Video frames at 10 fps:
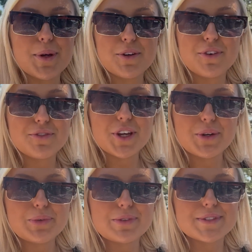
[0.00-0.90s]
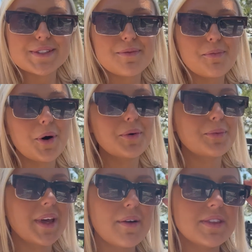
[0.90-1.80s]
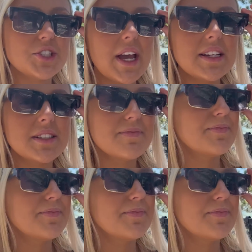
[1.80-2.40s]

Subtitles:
beautiful views. But we are in the shade